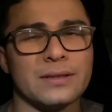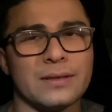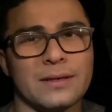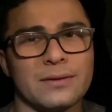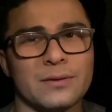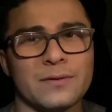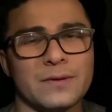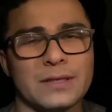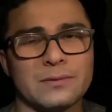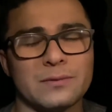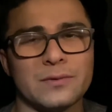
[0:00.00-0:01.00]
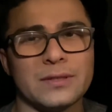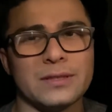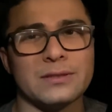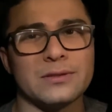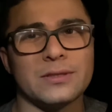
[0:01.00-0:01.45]
I don't know if you guys were really
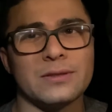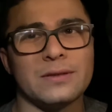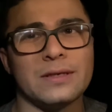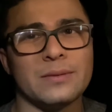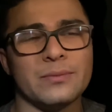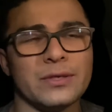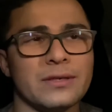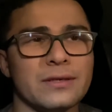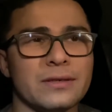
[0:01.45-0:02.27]
interested or not, but